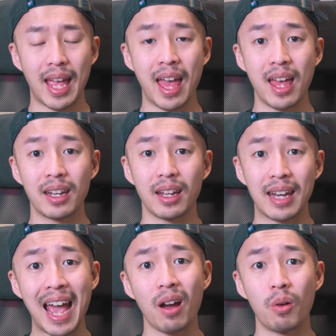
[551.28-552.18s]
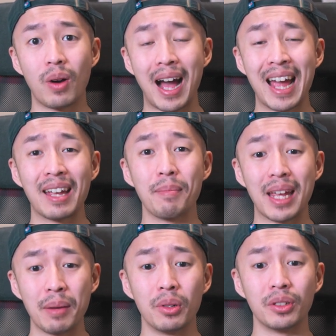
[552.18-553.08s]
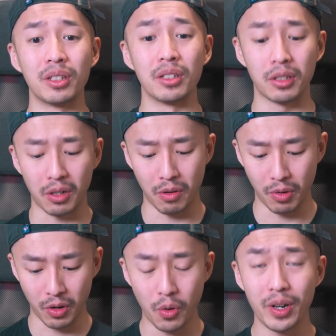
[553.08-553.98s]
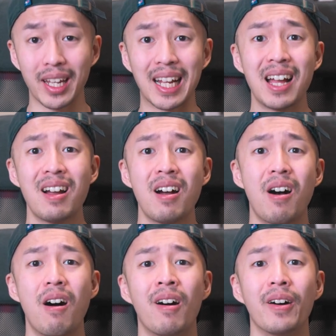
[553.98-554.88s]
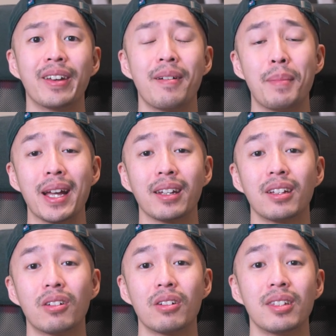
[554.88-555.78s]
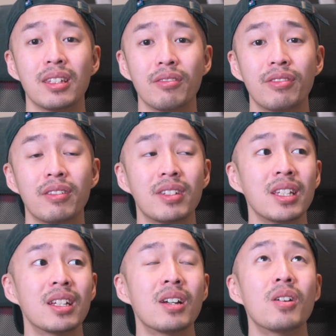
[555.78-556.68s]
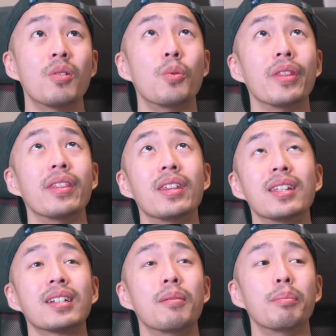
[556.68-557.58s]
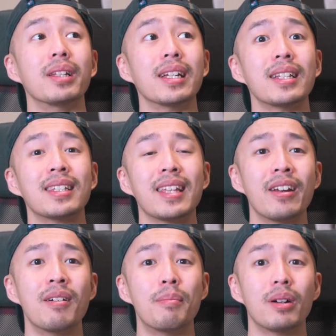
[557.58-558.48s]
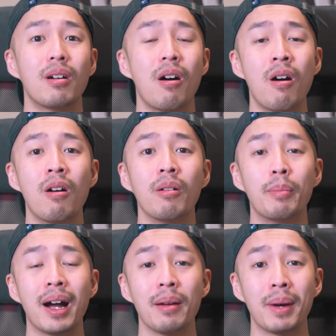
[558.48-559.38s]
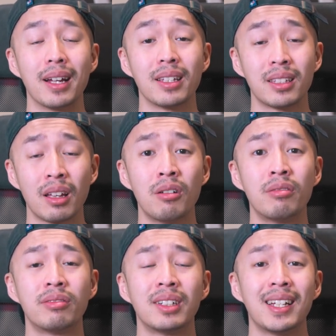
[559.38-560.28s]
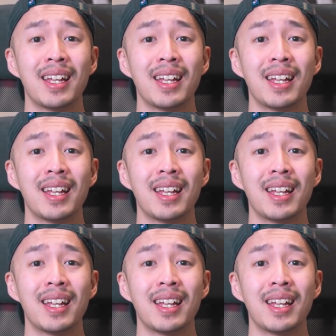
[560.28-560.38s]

And now I am able to start recording on my Nikon Z50 with this complete setup all by myself.